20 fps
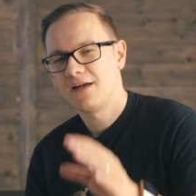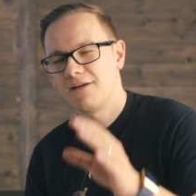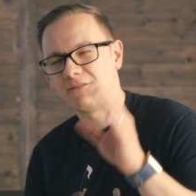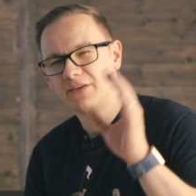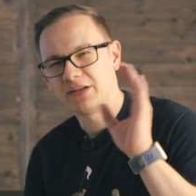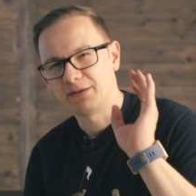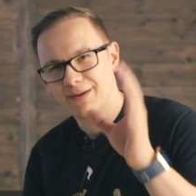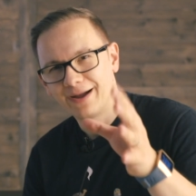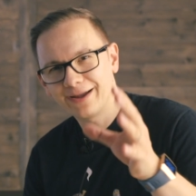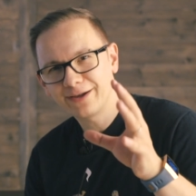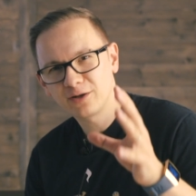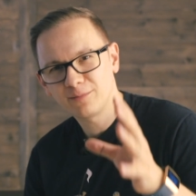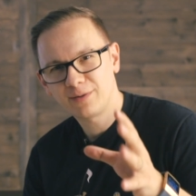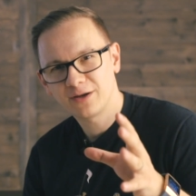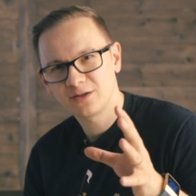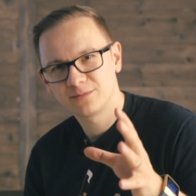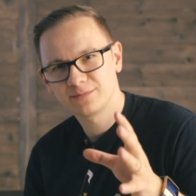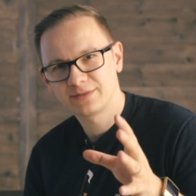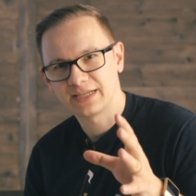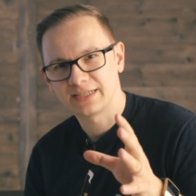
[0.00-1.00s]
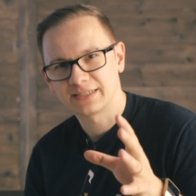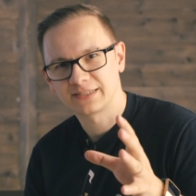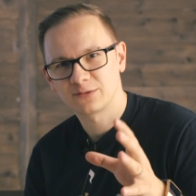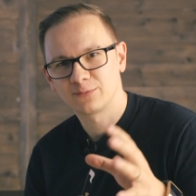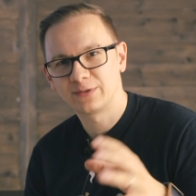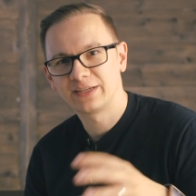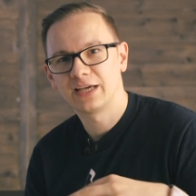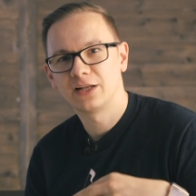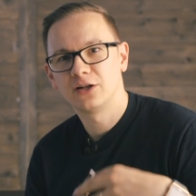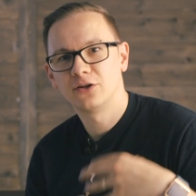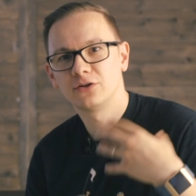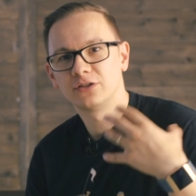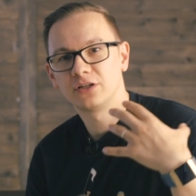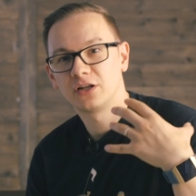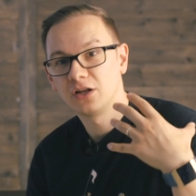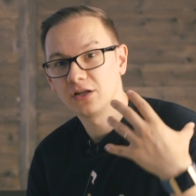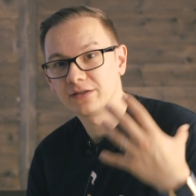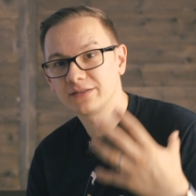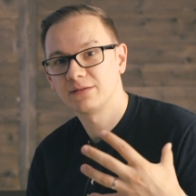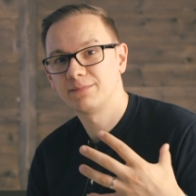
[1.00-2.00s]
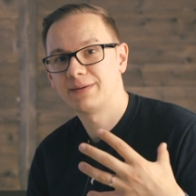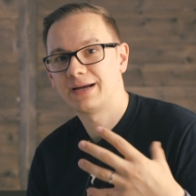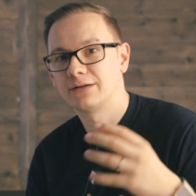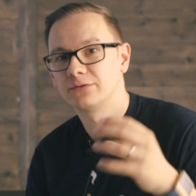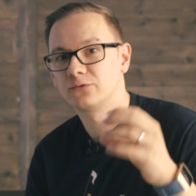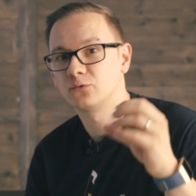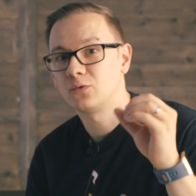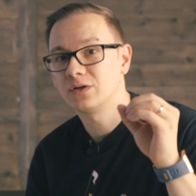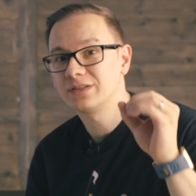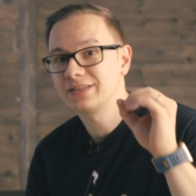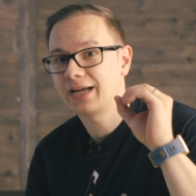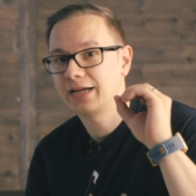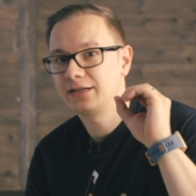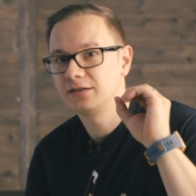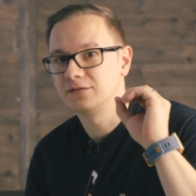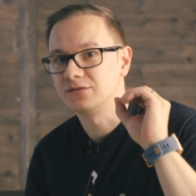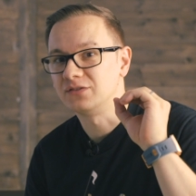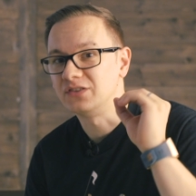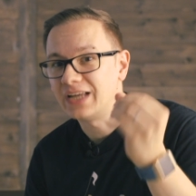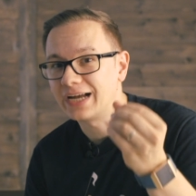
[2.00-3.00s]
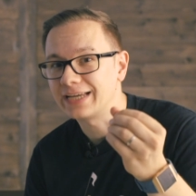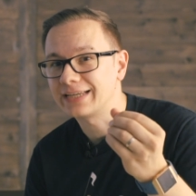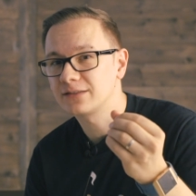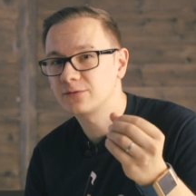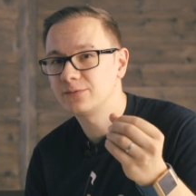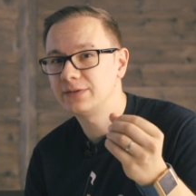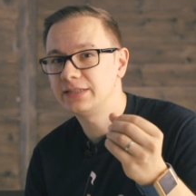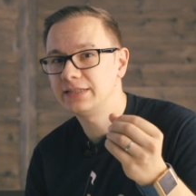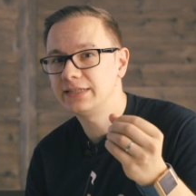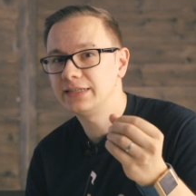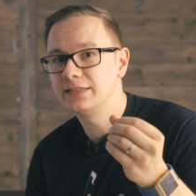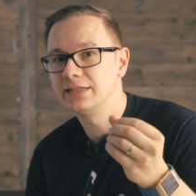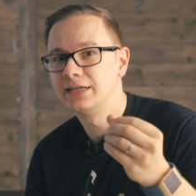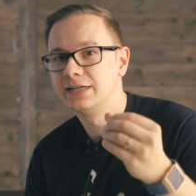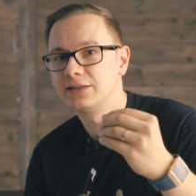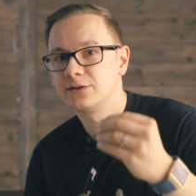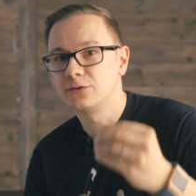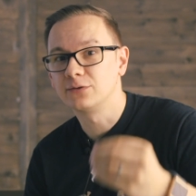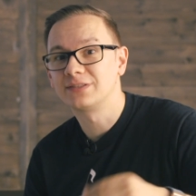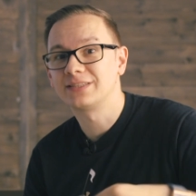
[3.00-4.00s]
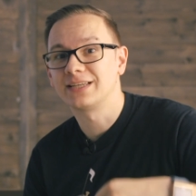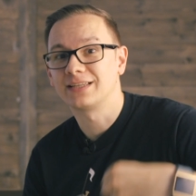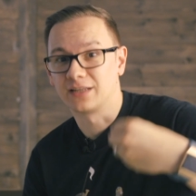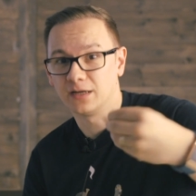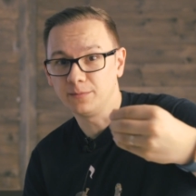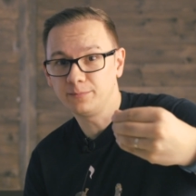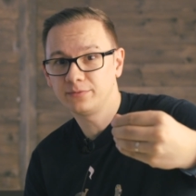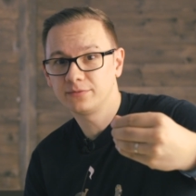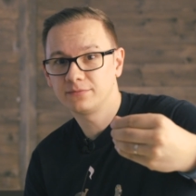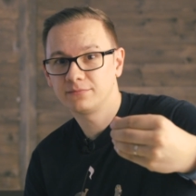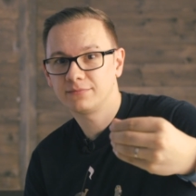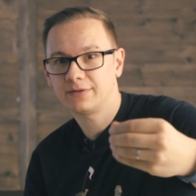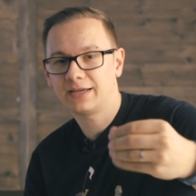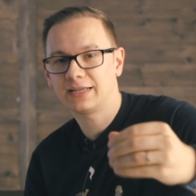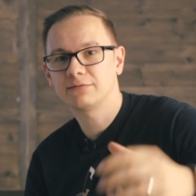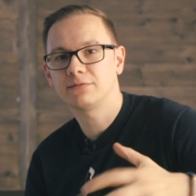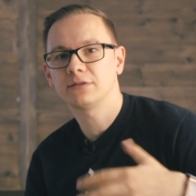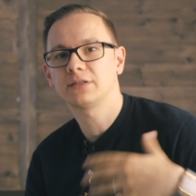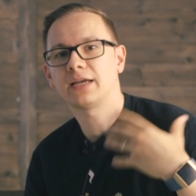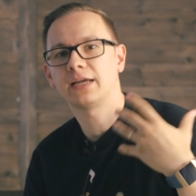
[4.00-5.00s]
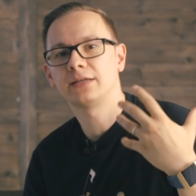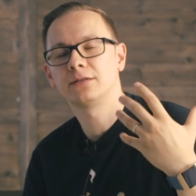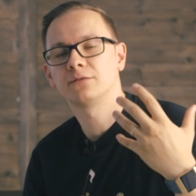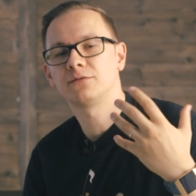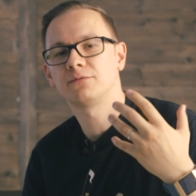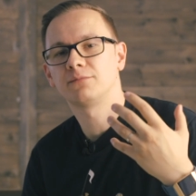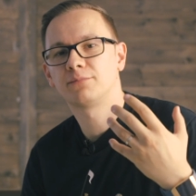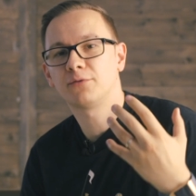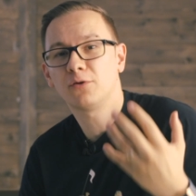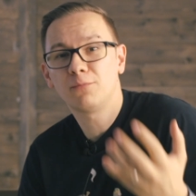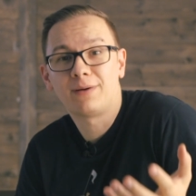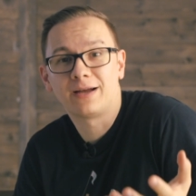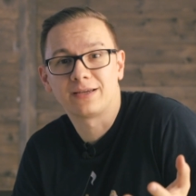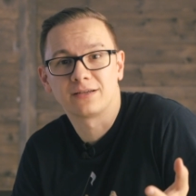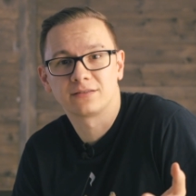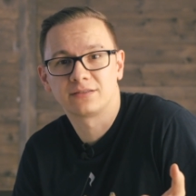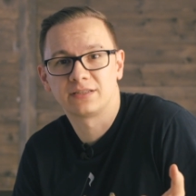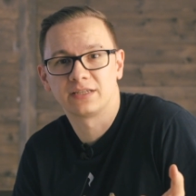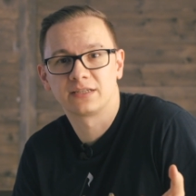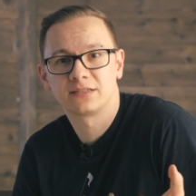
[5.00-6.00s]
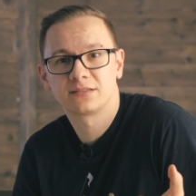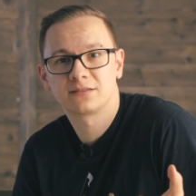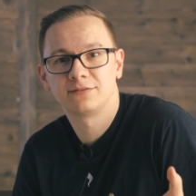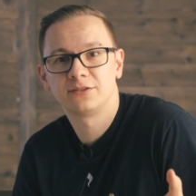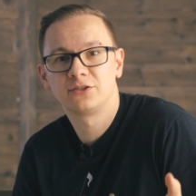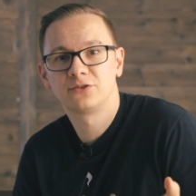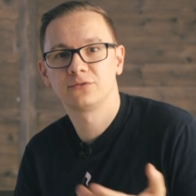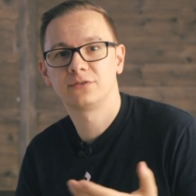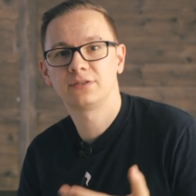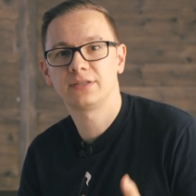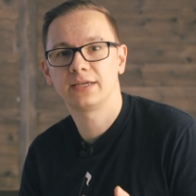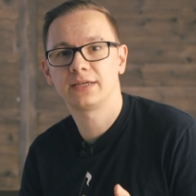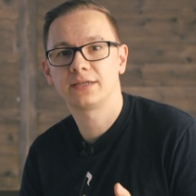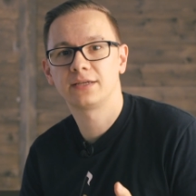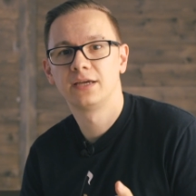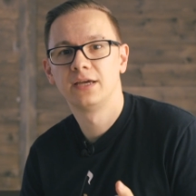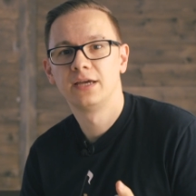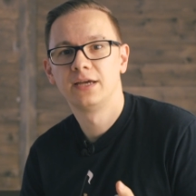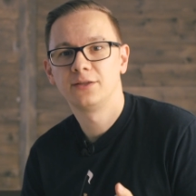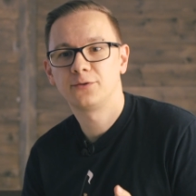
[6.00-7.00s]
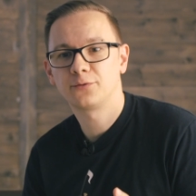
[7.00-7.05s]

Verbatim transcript: With a microbiome test, we can learn a lot about what kind of diet we need to set up and what kind of probiotics we should take